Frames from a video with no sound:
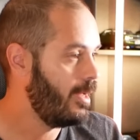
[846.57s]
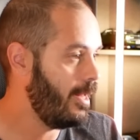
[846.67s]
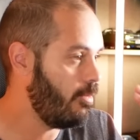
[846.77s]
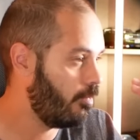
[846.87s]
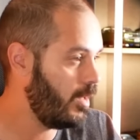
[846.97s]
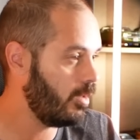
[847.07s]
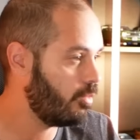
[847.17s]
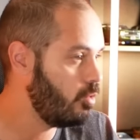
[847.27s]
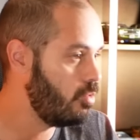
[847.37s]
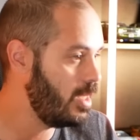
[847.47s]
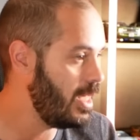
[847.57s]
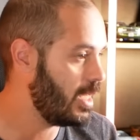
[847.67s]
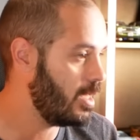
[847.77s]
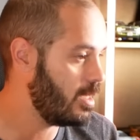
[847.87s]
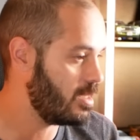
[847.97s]
and it feels
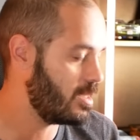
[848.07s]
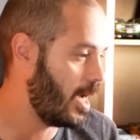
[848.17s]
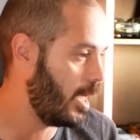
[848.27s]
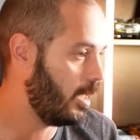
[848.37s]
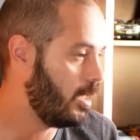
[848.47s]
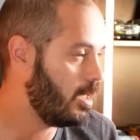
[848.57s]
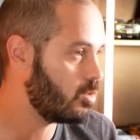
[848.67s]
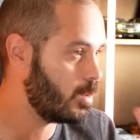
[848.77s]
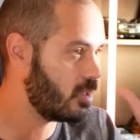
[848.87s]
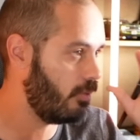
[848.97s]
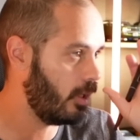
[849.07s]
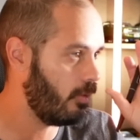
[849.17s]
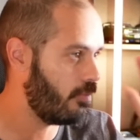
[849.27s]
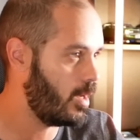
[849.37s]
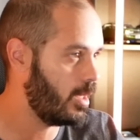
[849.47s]
unique in its styling, specifically in
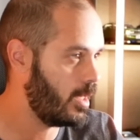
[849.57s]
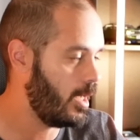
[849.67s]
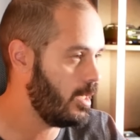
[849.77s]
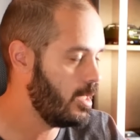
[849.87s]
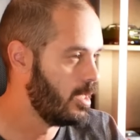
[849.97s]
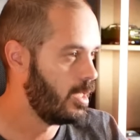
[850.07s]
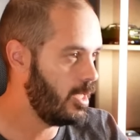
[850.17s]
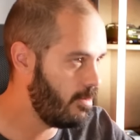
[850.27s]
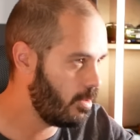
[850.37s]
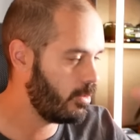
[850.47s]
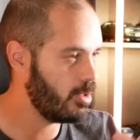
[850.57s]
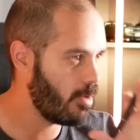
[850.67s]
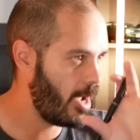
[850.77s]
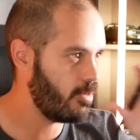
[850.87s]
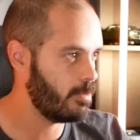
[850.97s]
the front end, even though the
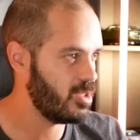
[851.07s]
graphic